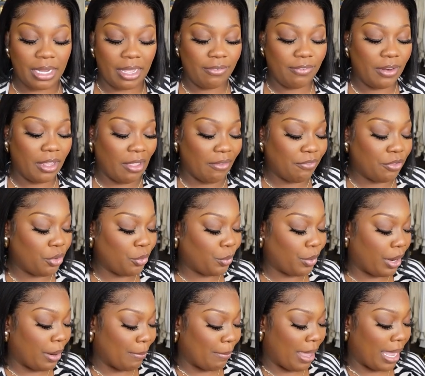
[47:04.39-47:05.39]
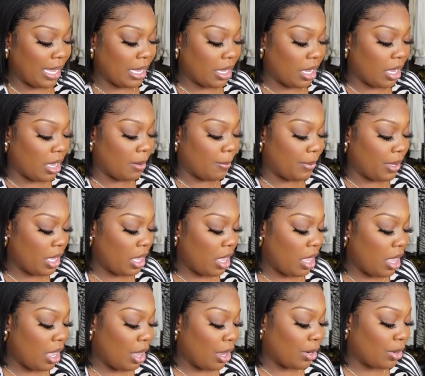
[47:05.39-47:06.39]
Definitely if you wear makeup
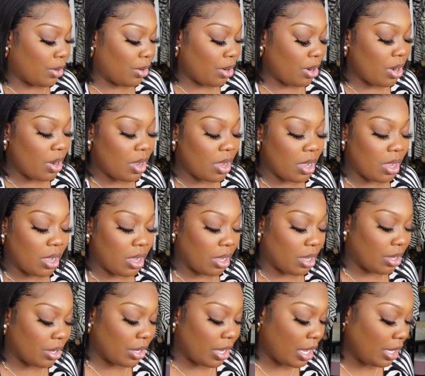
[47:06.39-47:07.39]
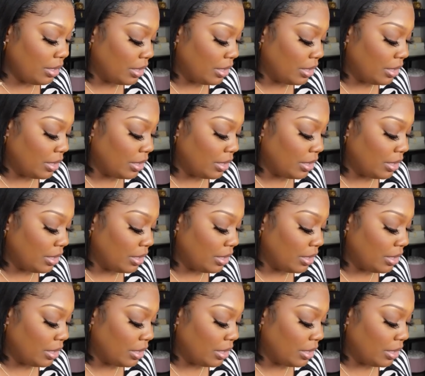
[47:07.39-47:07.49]
girl